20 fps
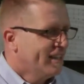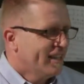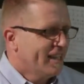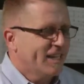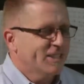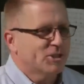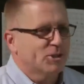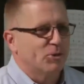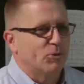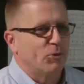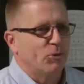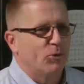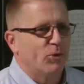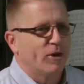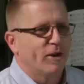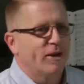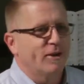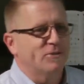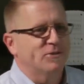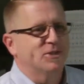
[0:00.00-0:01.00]
that's a
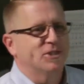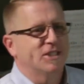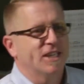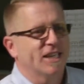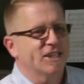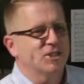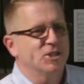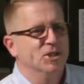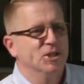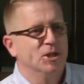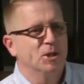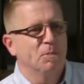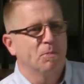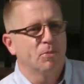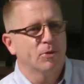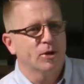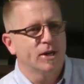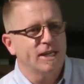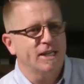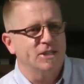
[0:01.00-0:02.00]
rough section to
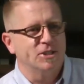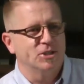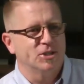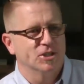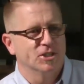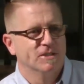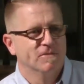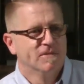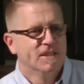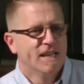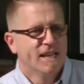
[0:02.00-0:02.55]
preach.